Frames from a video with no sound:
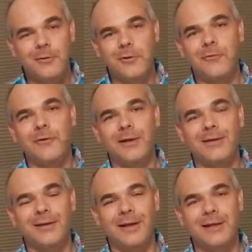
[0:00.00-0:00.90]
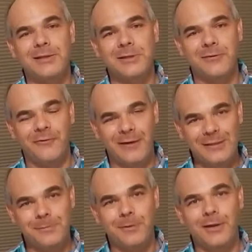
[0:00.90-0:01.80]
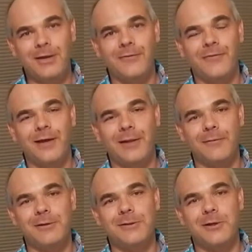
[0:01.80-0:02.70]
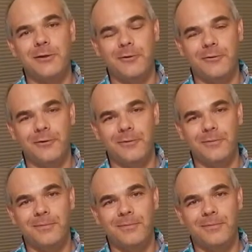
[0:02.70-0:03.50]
Don't forget to like us on Facebook and follow us on YouTube.